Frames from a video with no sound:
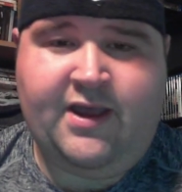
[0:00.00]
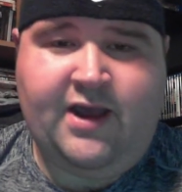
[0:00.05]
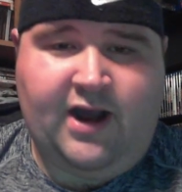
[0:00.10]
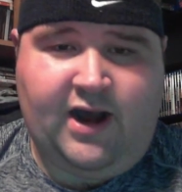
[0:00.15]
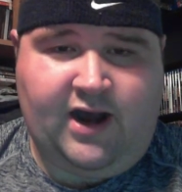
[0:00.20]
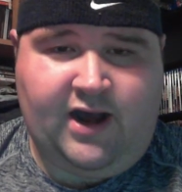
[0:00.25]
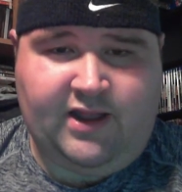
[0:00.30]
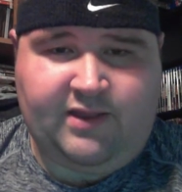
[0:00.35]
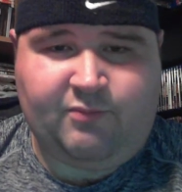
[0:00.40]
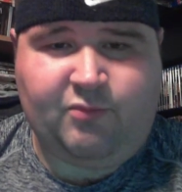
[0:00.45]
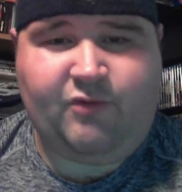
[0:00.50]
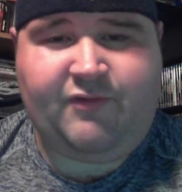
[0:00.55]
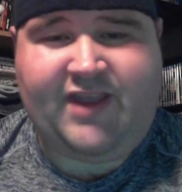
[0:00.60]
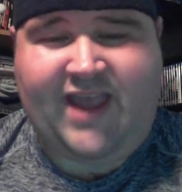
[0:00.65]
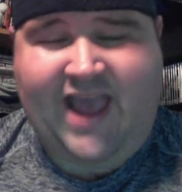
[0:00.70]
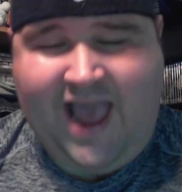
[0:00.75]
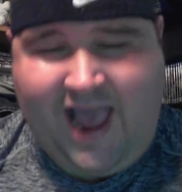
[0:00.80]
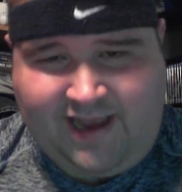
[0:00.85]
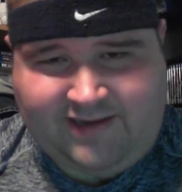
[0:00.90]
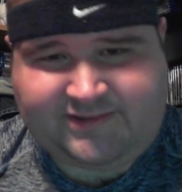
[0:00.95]
The movie
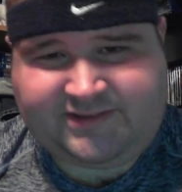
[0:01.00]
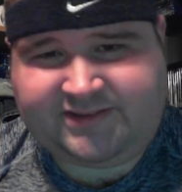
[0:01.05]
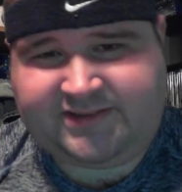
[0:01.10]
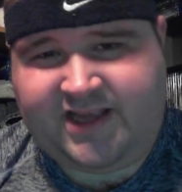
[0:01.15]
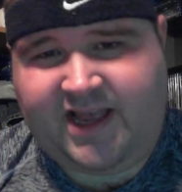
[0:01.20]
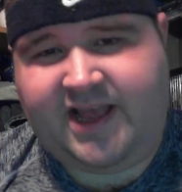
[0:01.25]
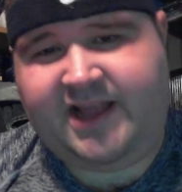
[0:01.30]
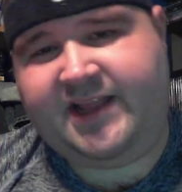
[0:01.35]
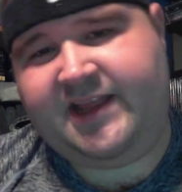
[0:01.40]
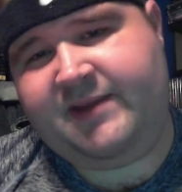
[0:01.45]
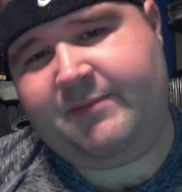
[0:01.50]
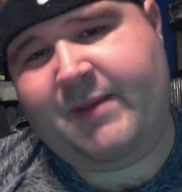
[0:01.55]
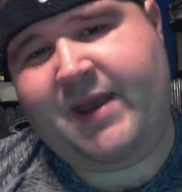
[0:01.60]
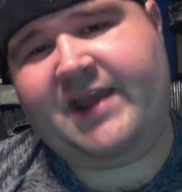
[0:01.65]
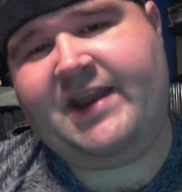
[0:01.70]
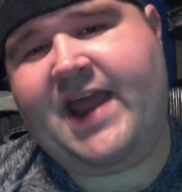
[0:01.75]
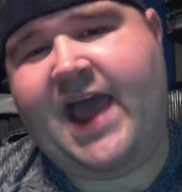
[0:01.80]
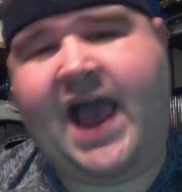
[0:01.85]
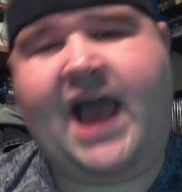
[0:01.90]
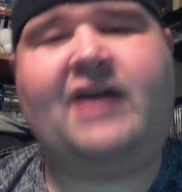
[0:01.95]
Hex, and the
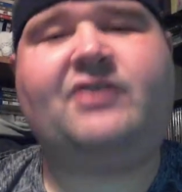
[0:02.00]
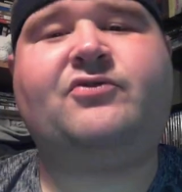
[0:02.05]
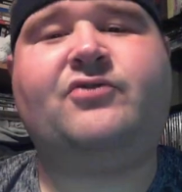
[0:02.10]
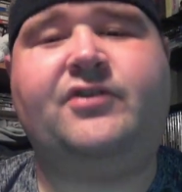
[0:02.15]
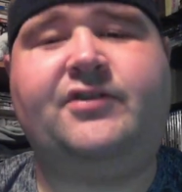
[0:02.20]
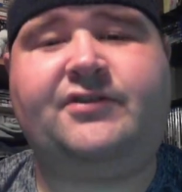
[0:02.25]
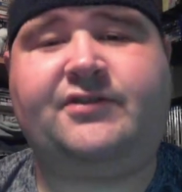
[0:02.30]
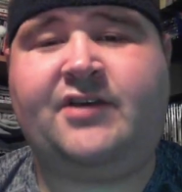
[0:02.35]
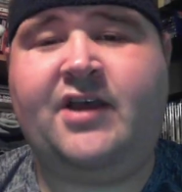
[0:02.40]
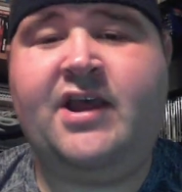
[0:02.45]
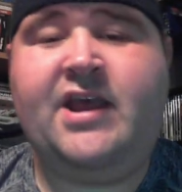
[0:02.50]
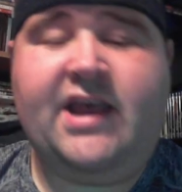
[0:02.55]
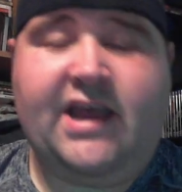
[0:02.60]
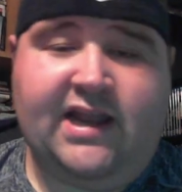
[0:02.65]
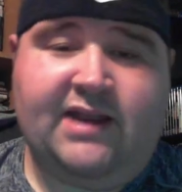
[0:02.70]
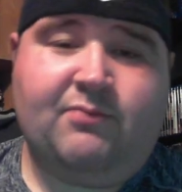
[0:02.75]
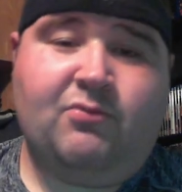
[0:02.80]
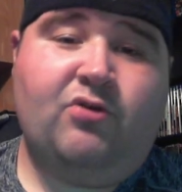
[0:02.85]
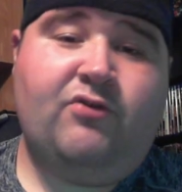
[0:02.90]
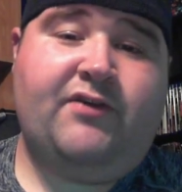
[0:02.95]
main actress in
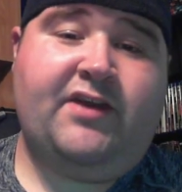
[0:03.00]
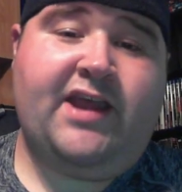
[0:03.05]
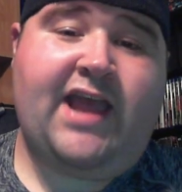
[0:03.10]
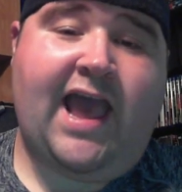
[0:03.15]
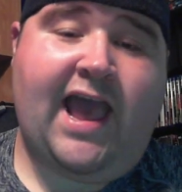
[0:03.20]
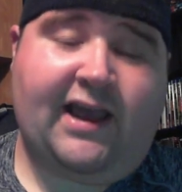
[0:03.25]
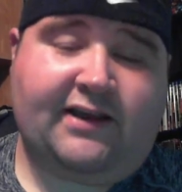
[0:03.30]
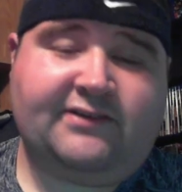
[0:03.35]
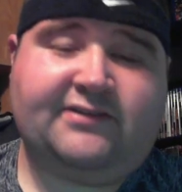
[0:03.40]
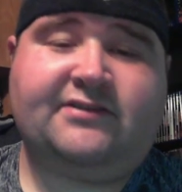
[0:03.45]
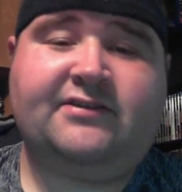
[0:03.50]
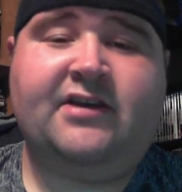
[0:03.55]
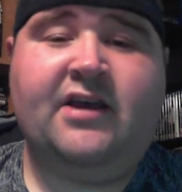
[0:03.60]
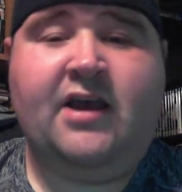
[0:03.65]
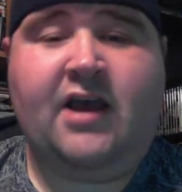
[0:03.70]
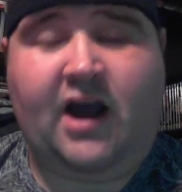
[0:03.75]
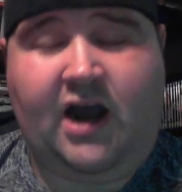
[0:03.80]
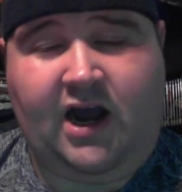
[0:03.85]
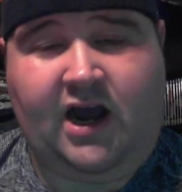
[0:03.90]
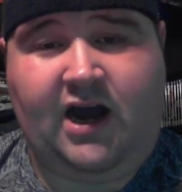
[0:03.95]
the movie Hex
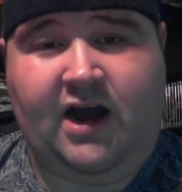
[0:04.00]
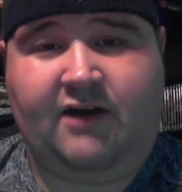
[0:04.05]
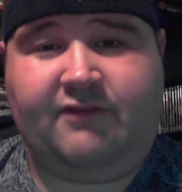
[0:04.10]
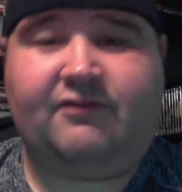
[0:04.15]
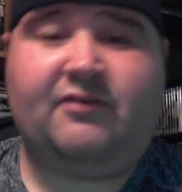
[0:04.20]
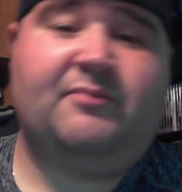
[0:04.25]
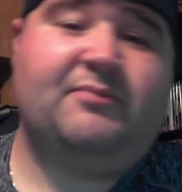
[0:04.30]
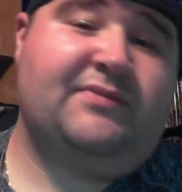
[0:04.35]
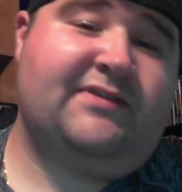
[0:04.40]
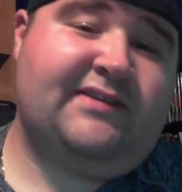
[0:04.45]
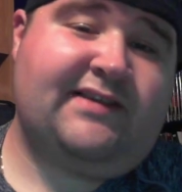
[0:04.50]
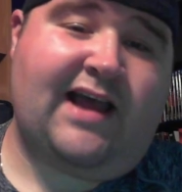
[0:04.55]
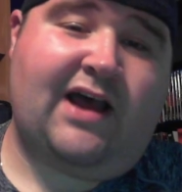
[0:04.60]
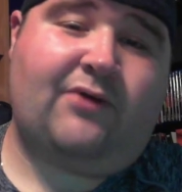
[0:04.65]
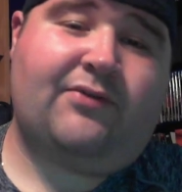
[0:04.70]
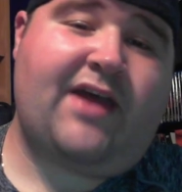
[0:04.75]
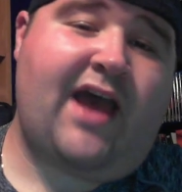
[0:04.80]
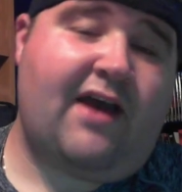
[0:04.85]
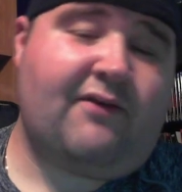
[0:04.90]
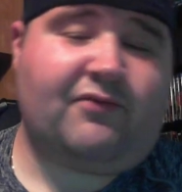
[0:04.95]
from
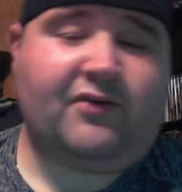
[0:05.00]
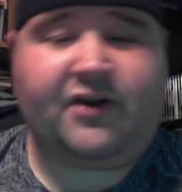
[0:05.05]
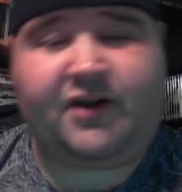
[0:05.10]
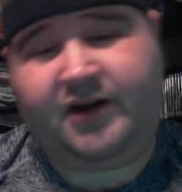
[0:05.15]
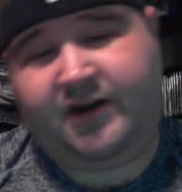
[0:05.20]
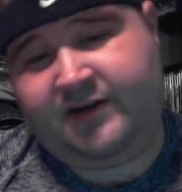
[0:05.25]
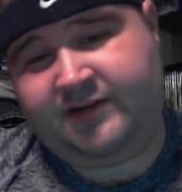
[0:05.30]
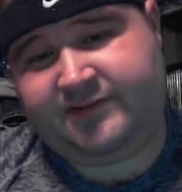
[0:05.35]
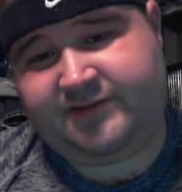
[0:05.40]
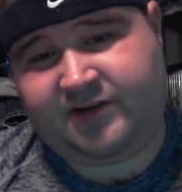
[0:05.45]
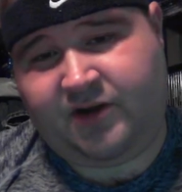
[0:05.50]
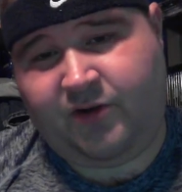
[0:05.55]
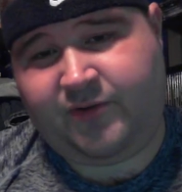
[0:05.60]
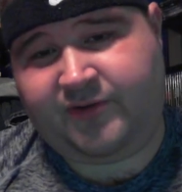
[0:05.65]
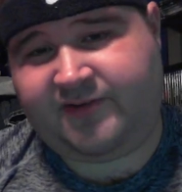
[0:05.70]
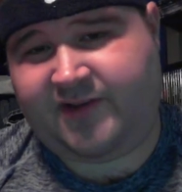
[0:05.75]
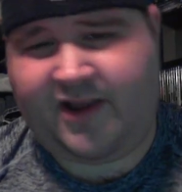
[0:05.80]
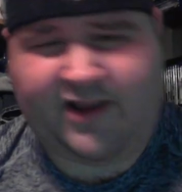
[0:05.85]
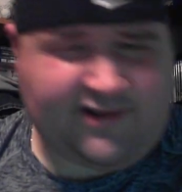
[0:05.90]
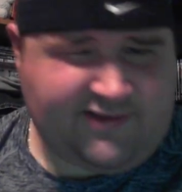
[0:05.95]
South Africa. So
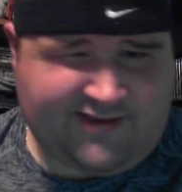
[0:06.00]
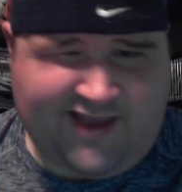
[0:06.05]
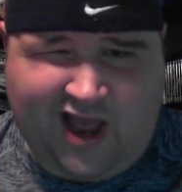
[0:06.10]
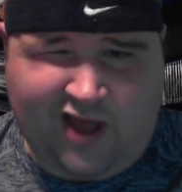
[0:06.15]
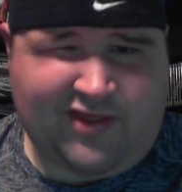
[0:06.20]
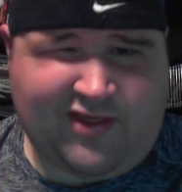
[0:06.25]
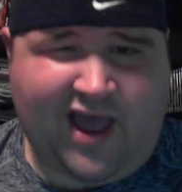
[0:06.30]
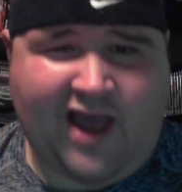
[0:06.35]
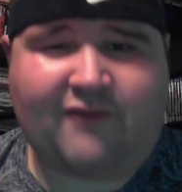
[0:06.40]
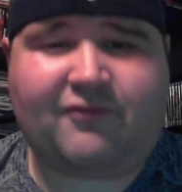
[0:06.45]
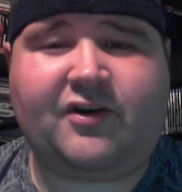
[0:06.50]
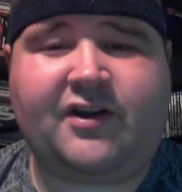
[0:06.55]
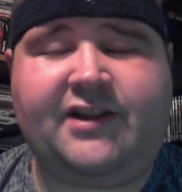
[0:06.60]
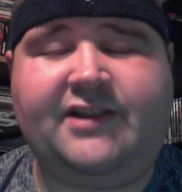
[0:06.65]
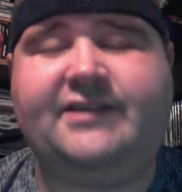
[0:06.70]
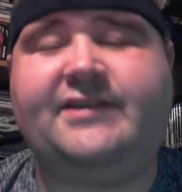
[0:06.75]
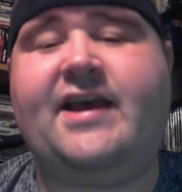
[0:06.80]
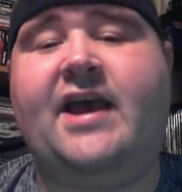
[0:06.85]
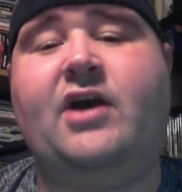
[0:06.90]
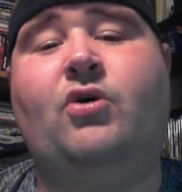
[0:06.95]
it's like a South African
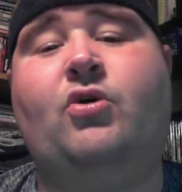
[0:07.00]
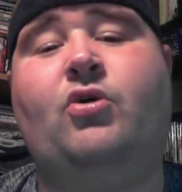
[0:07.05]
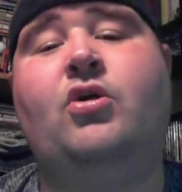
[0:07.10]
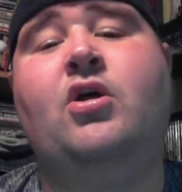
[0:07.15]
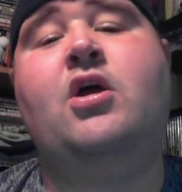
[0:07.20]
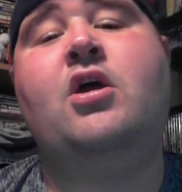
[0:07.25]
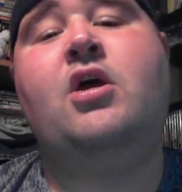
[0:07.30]
tale.